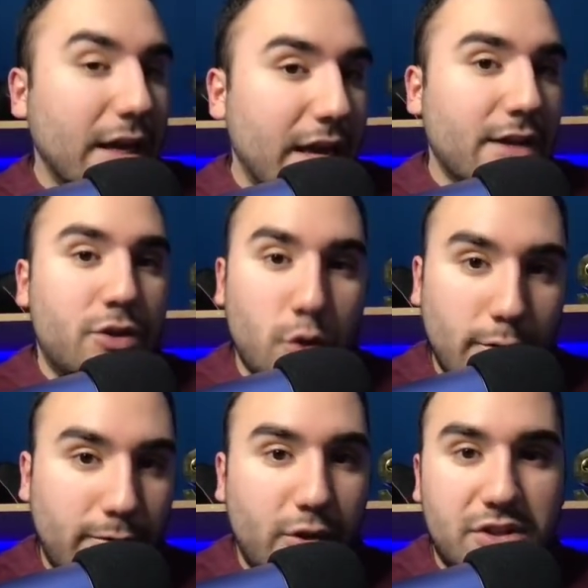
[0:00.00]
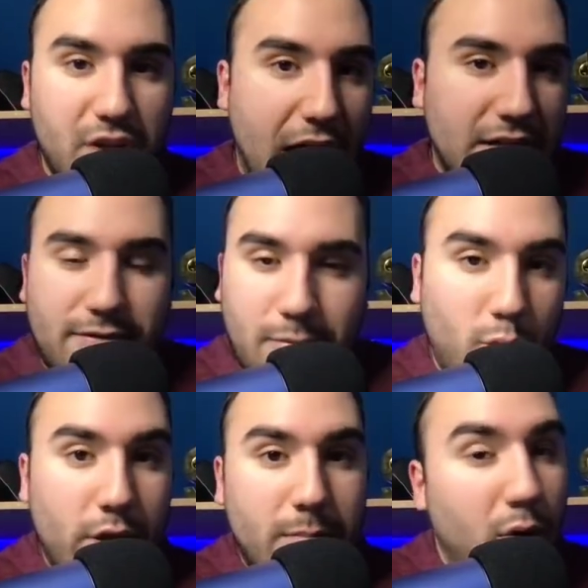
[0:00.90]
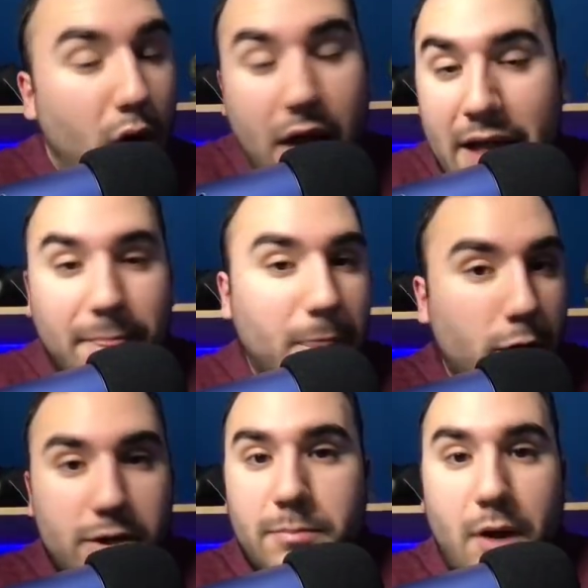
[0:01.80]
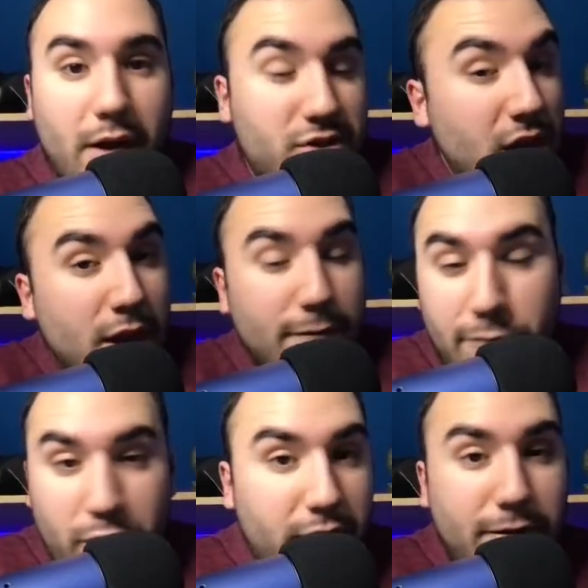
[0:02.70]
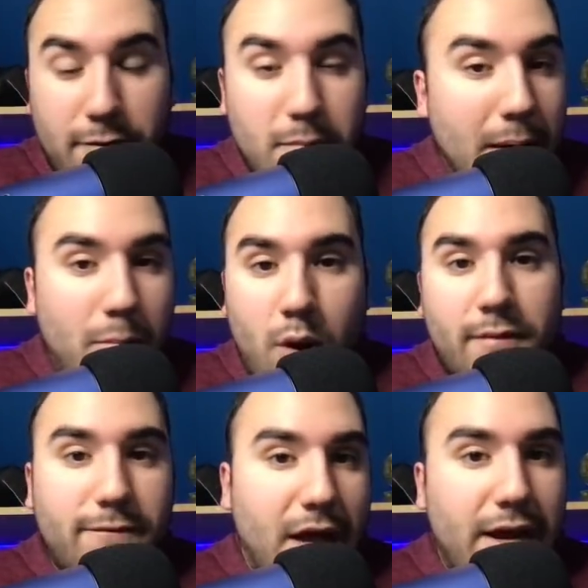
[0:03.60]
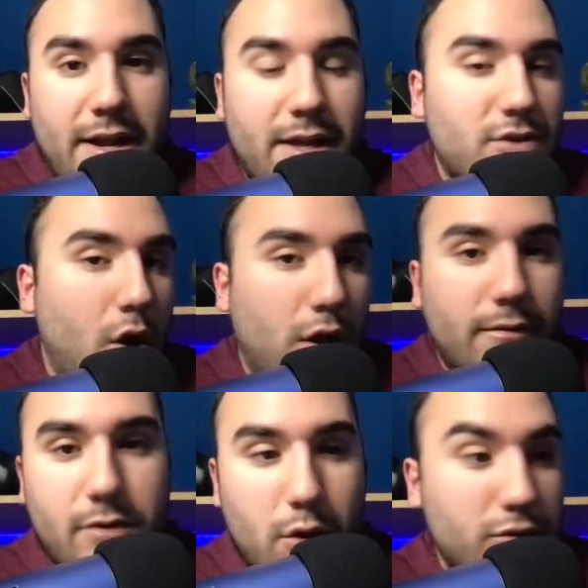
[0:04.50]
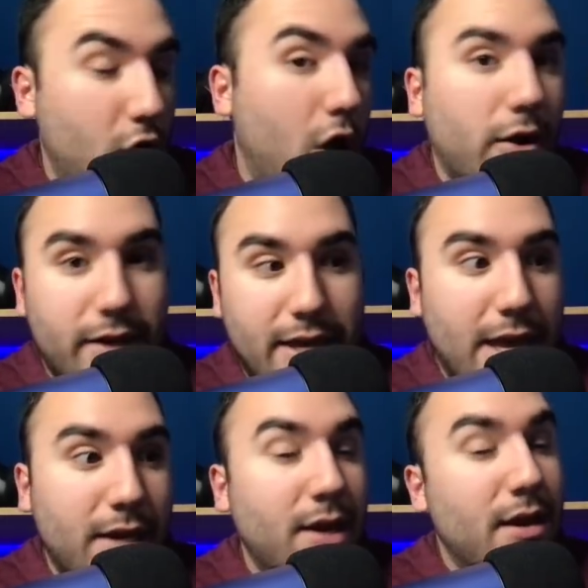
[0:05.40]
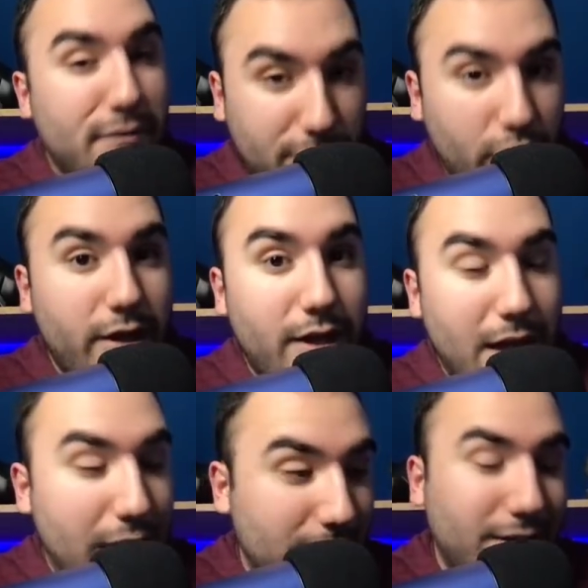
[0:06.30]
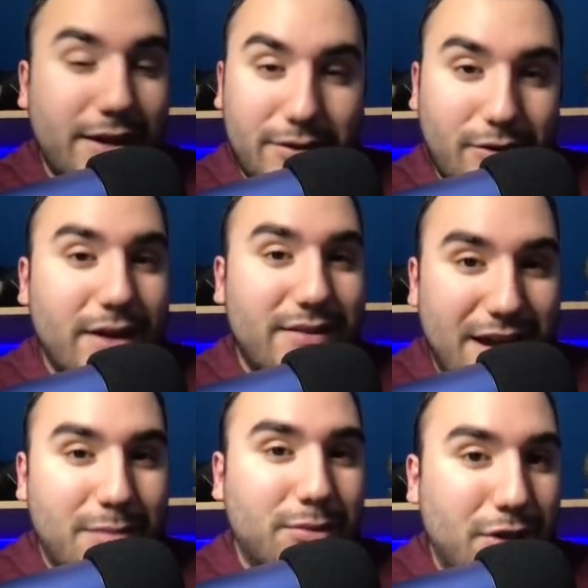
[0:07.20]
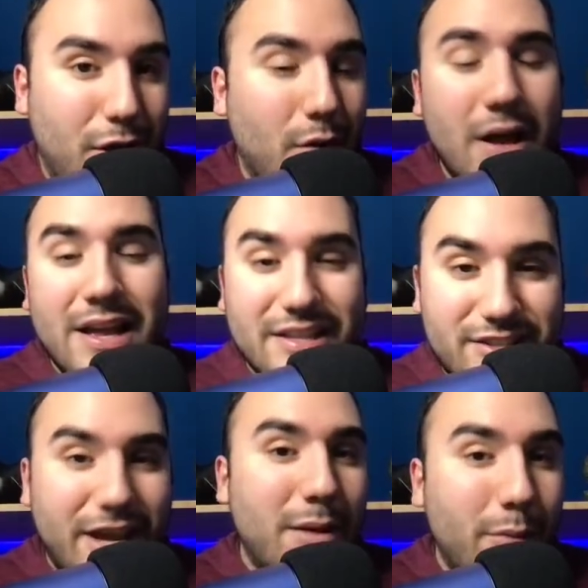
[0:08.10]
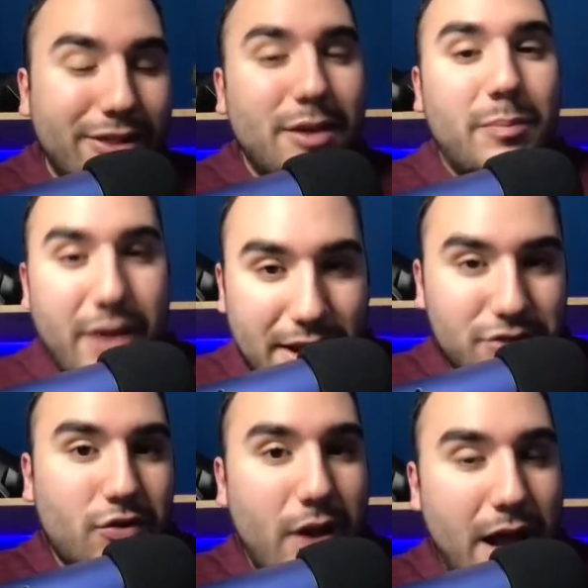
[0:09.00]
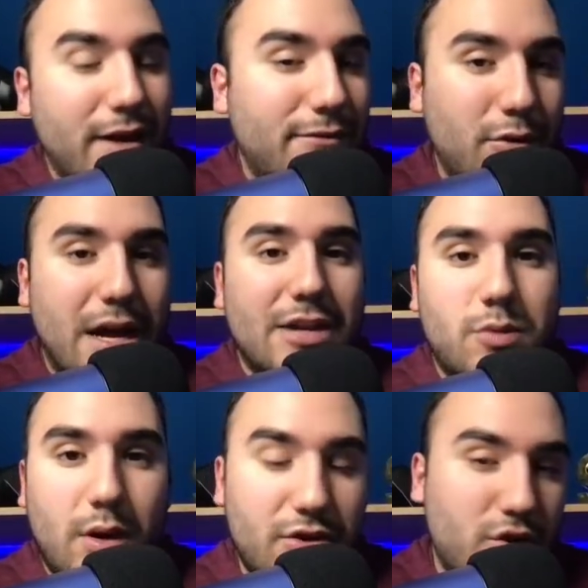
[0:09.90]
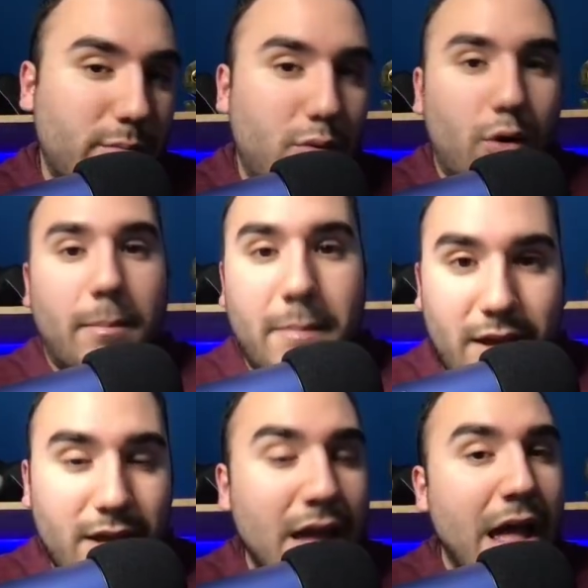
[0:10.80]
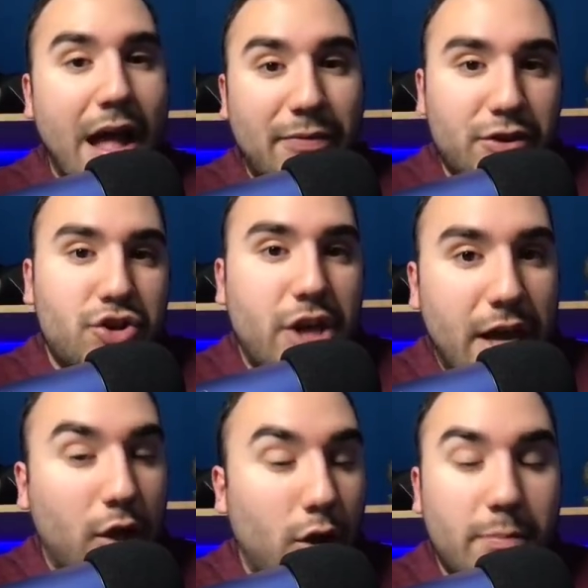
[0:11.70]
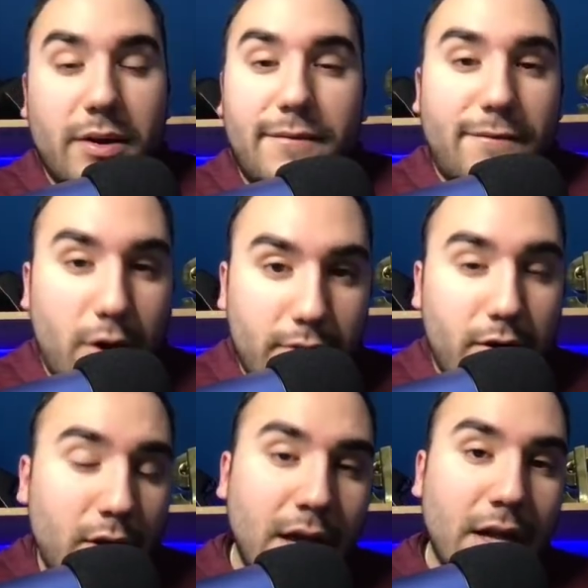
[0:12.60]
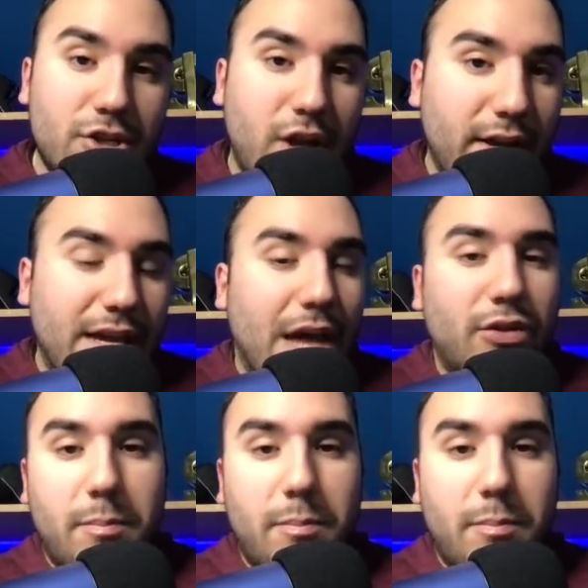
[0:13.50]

get 2 free stocks from Webull, $30 free from M1 Finance. All of those are, again, free and linked right down below. Same with the Patreon. If you guys want to support me and the channel a bit further, check out the